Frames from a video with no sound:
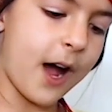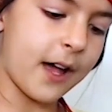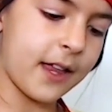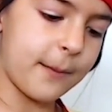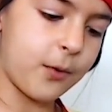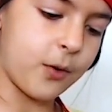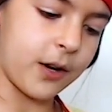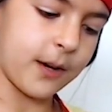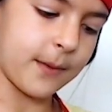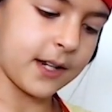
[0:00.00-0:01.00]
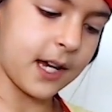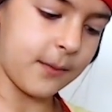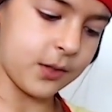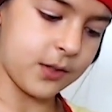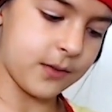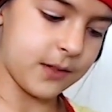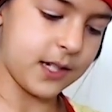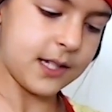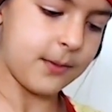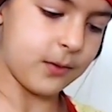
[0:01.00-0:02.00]
while I pour in my
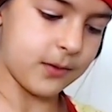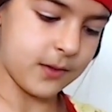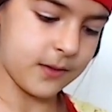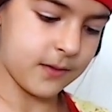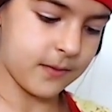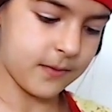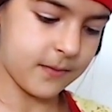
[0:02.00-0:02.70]
teaspoons.